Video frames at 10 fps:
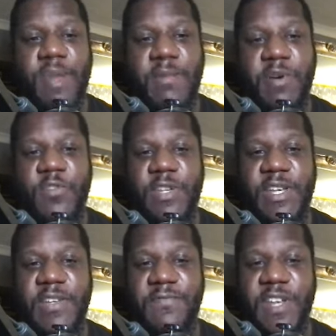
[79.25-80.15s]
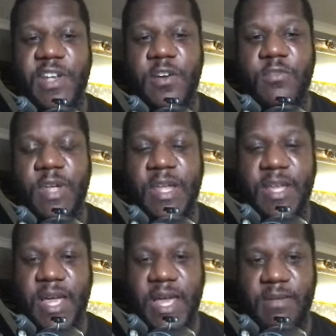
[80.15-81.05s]
they posted this video
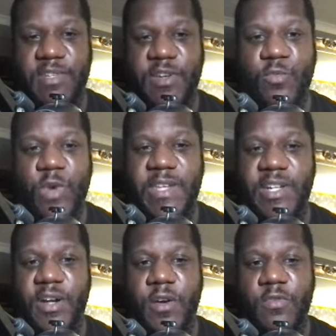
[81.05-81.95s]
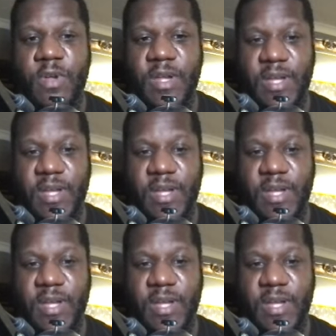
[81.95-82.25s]
some weeks ago